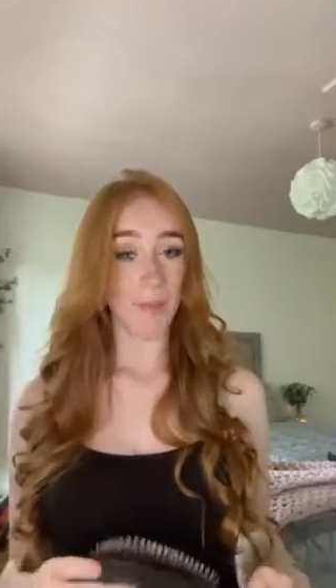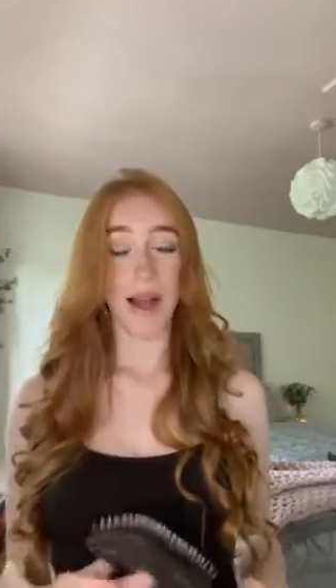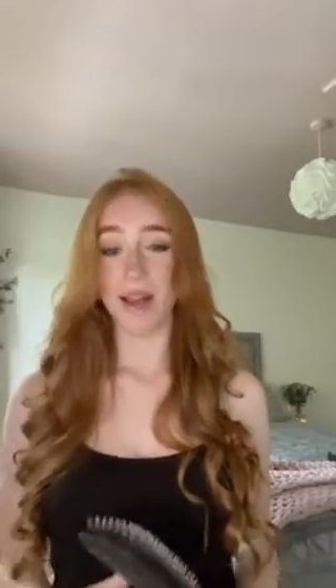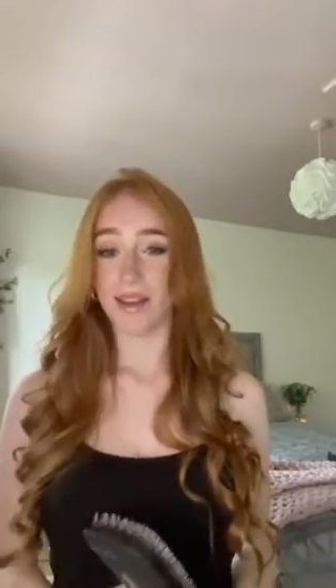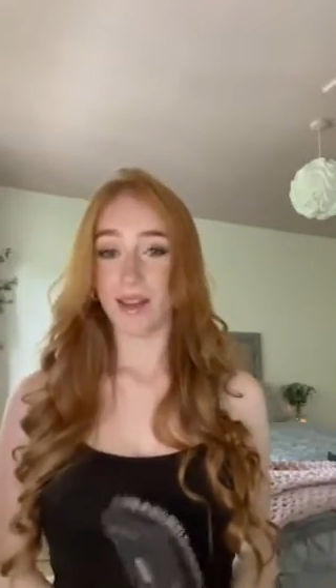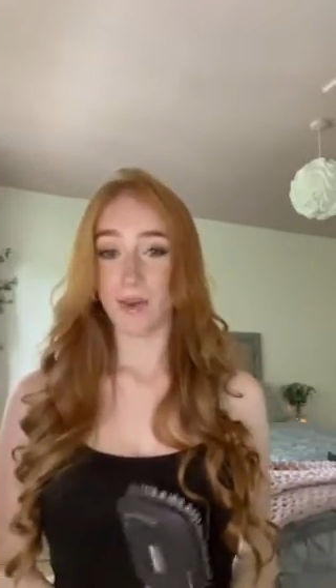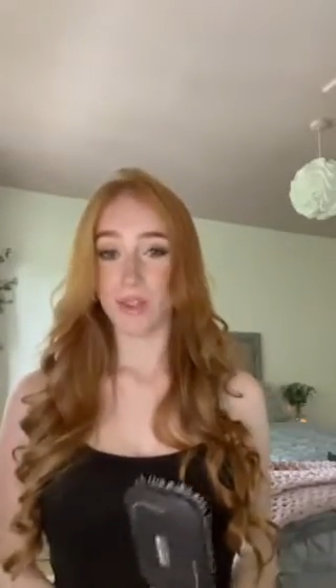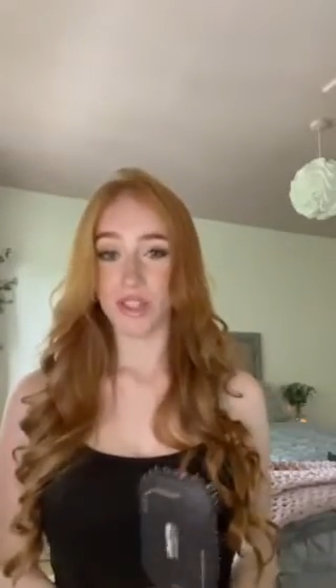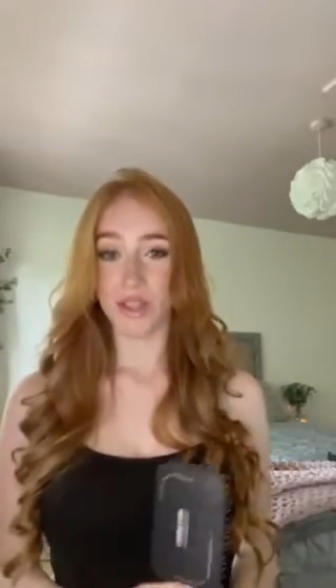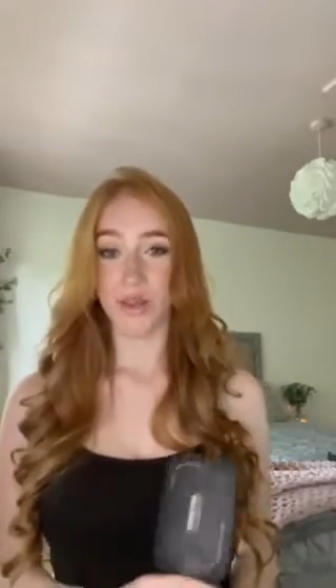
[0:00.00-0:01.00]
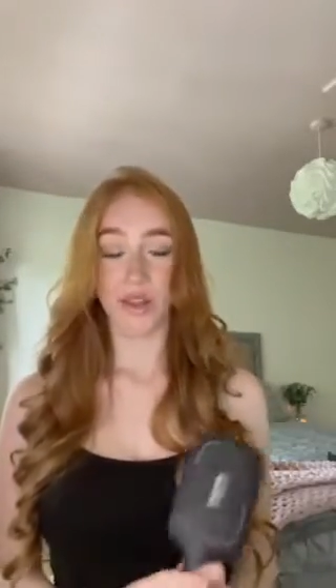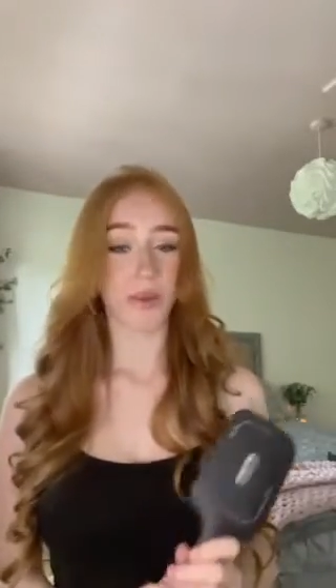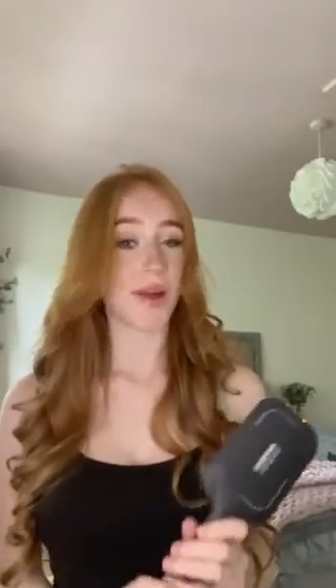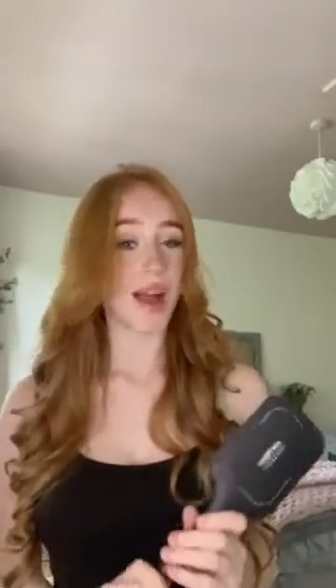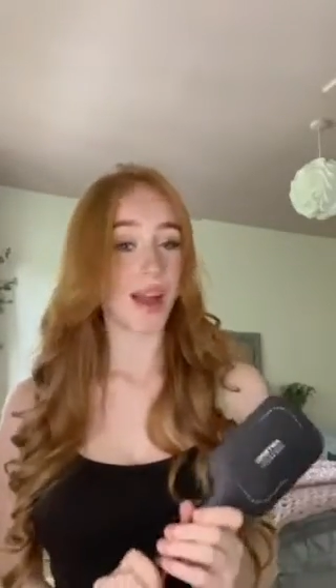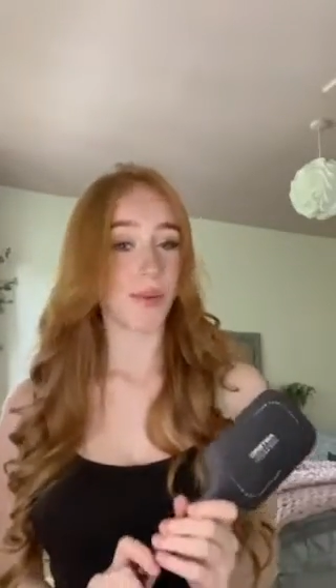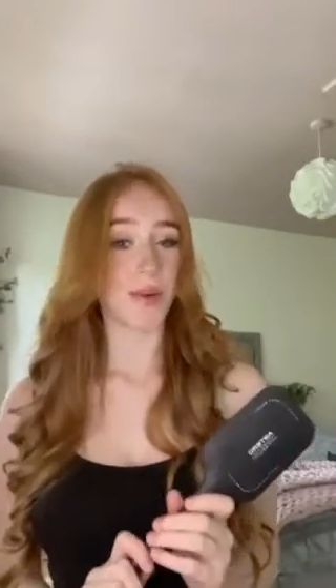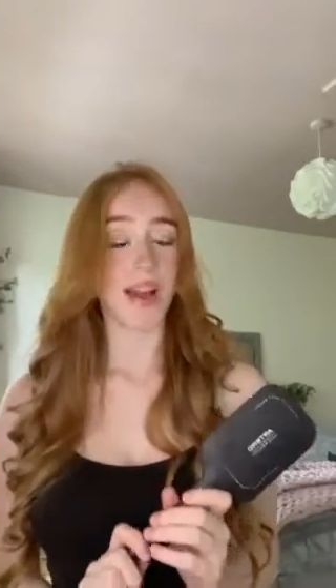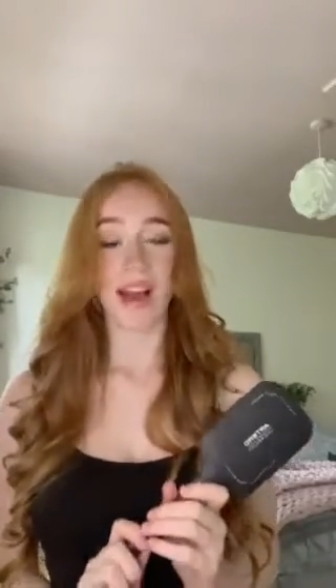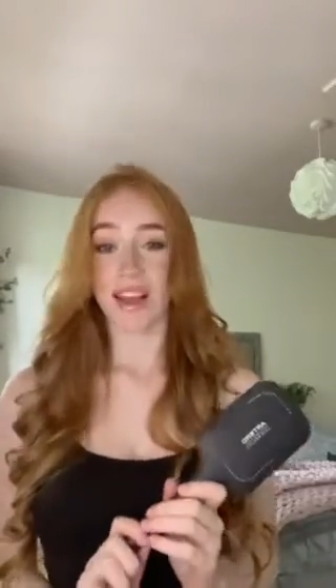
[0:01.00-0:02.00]
but I now will show you how
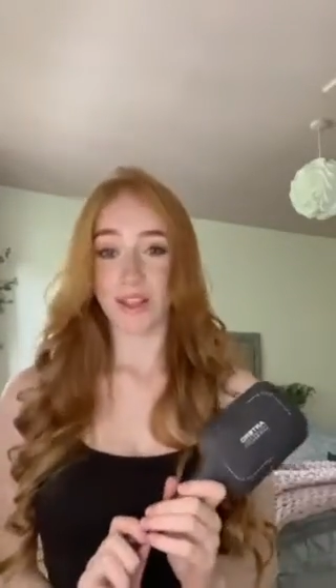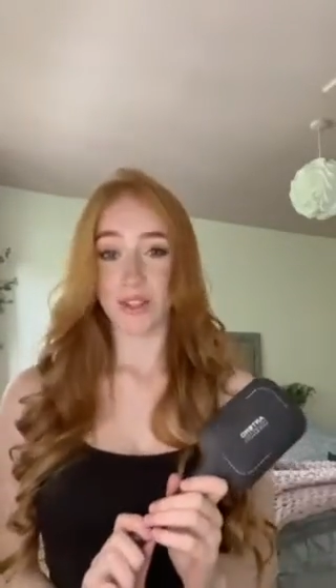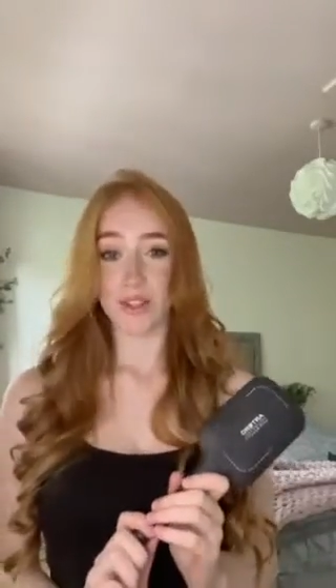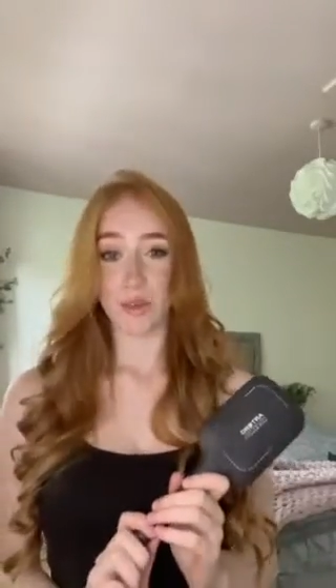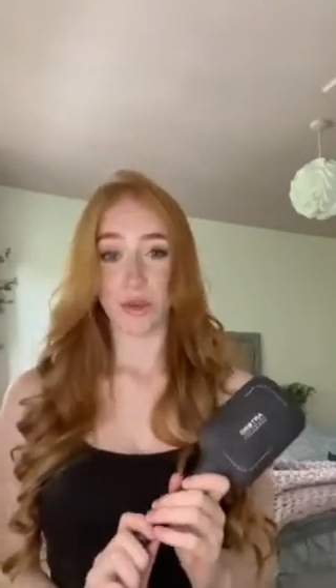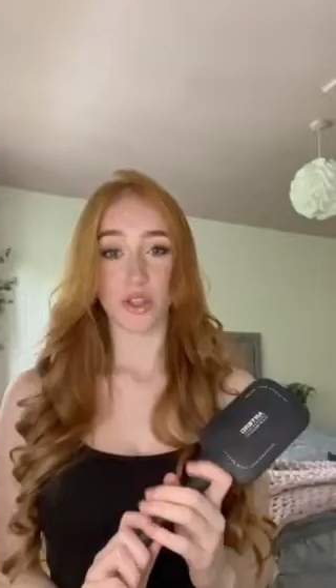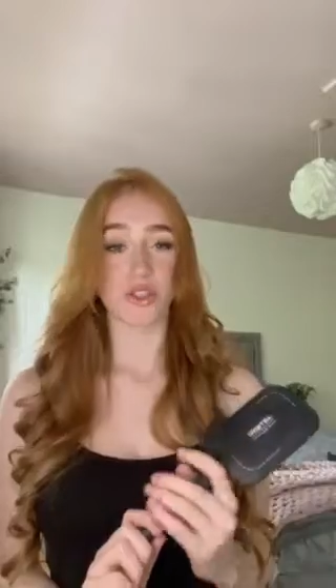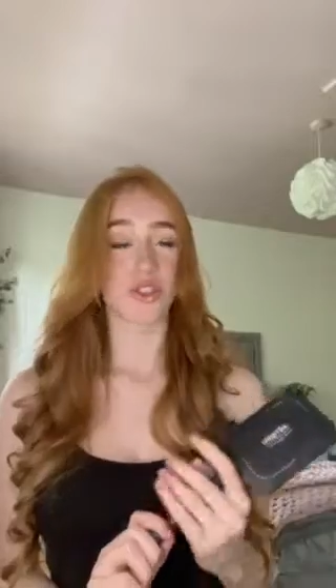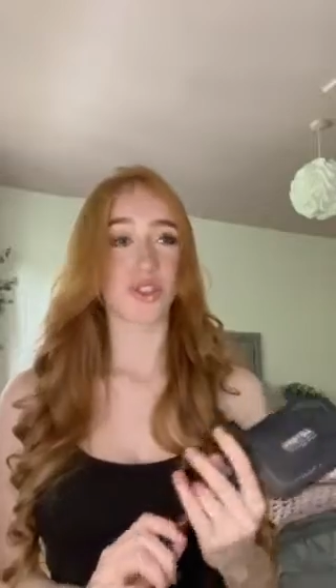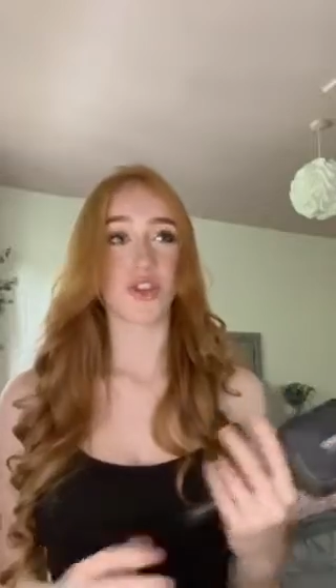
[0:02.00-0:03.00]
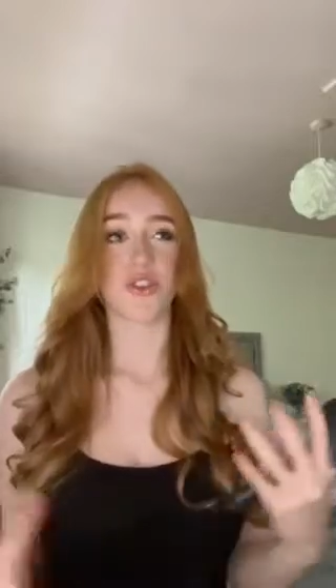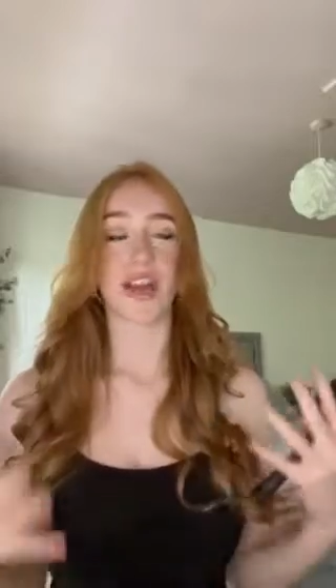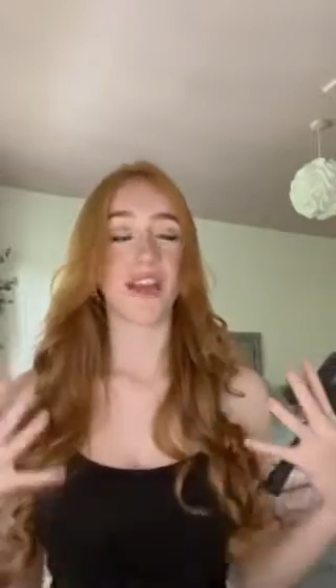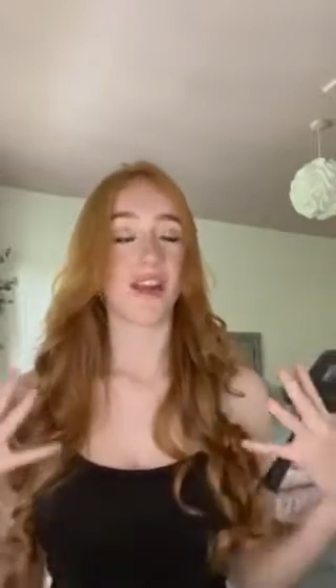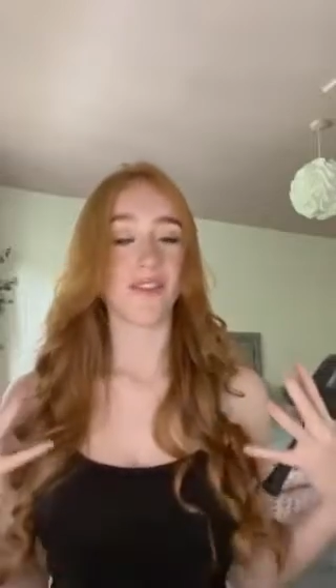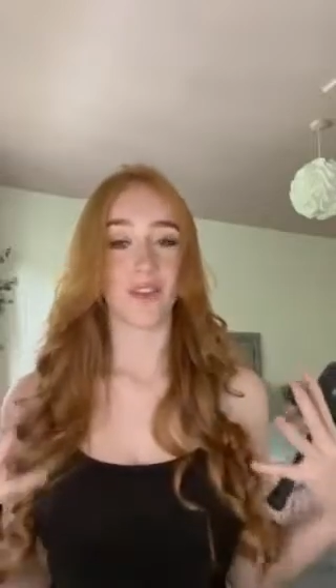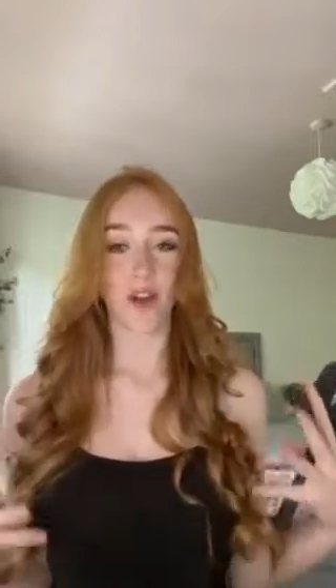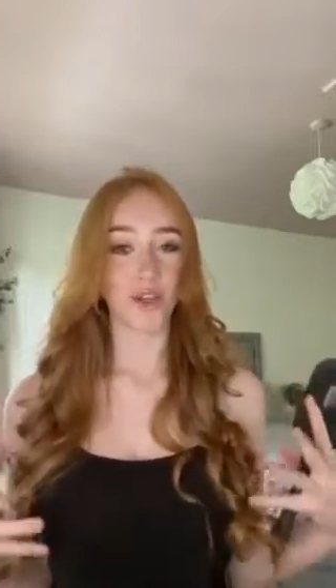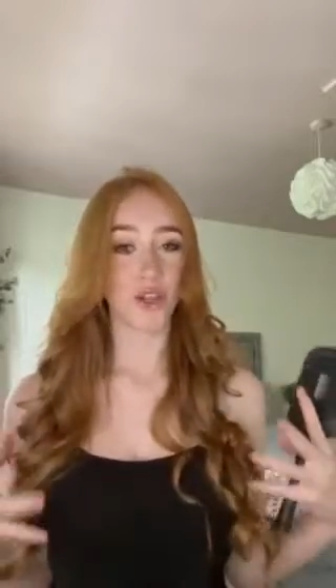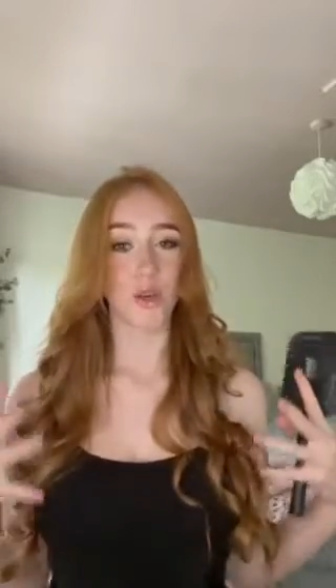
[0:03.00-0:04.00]
I use the brush to create a
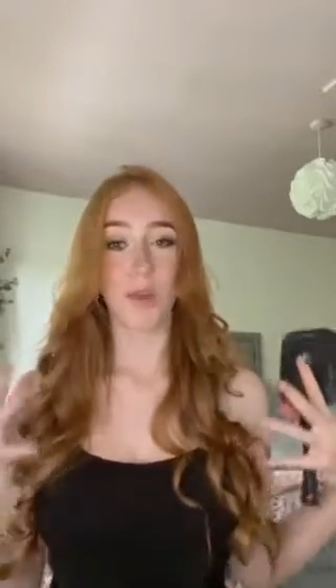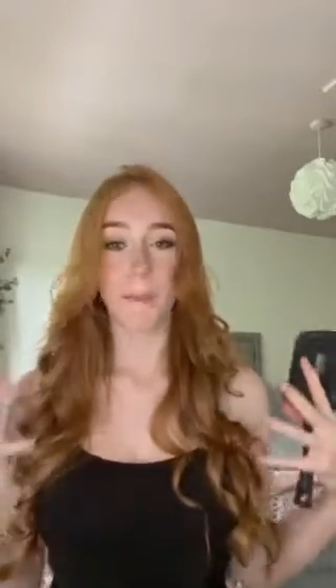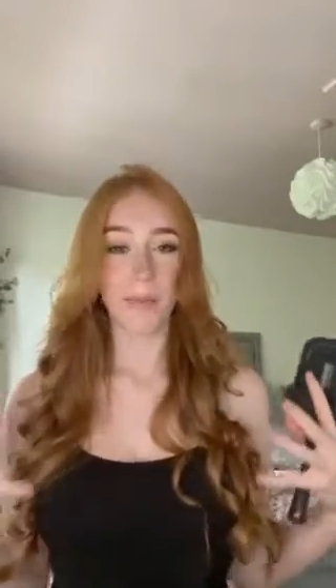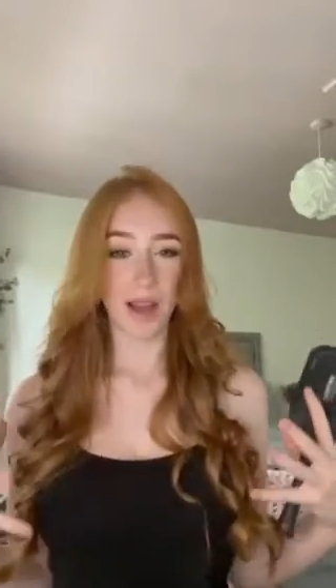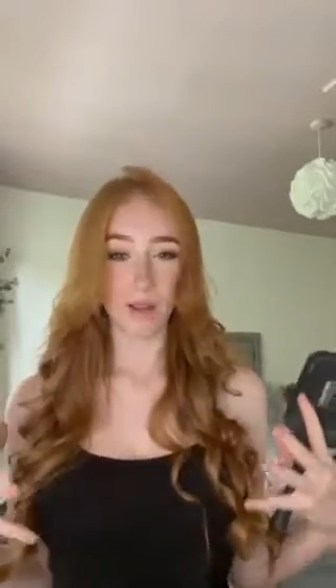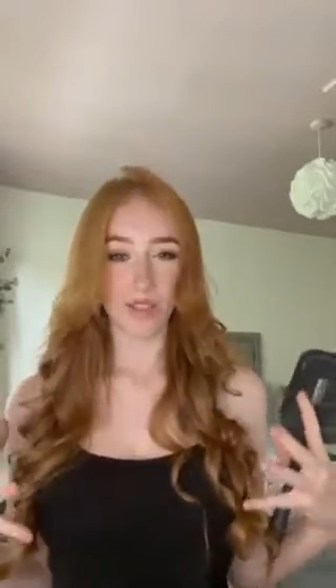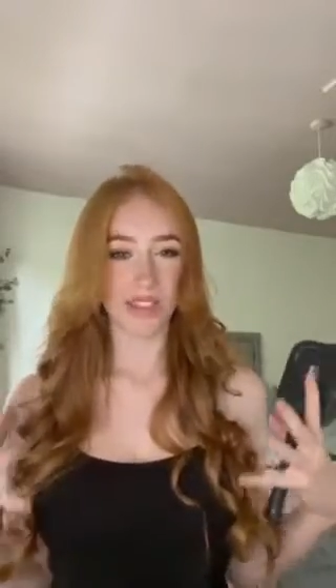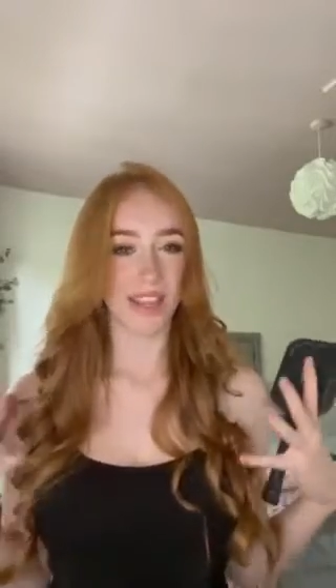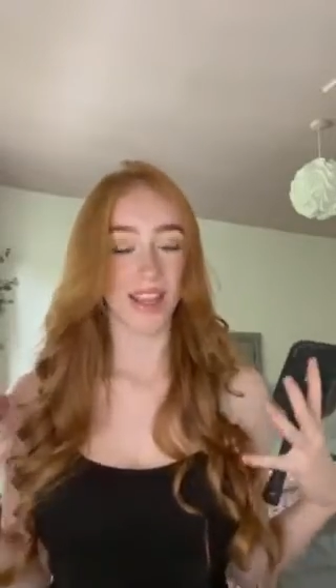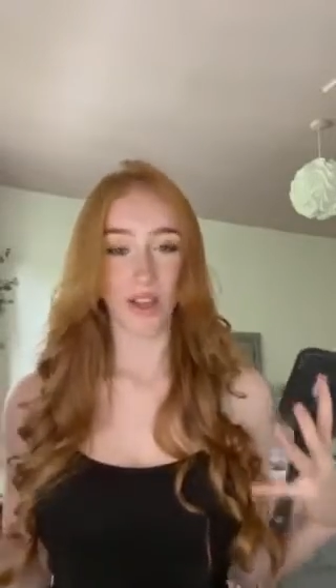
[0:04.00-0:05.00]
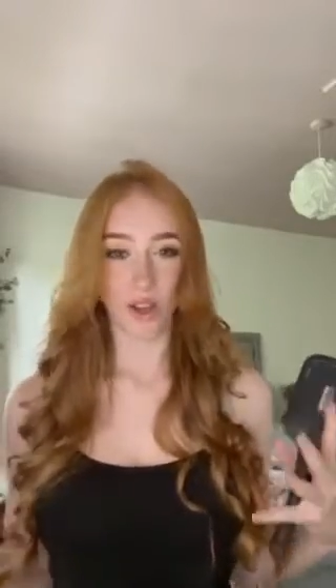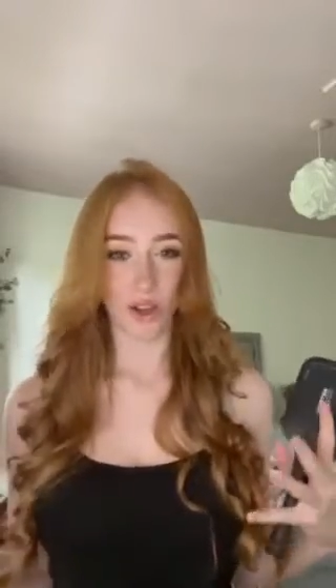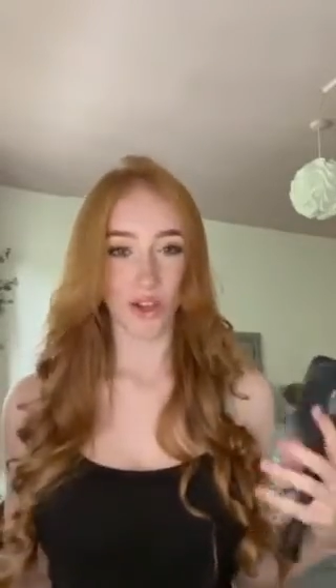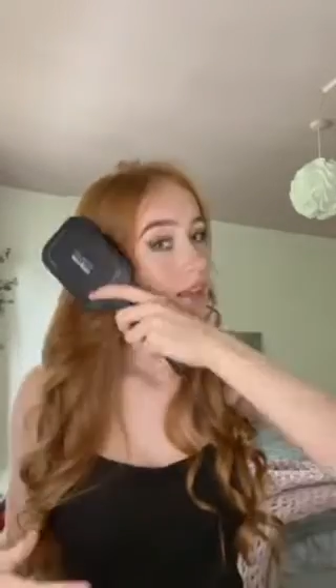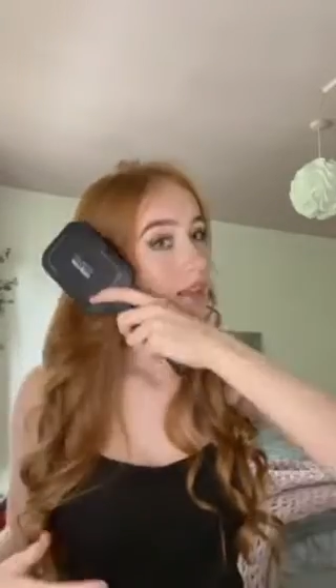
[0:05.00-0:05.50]
volume bouncy look.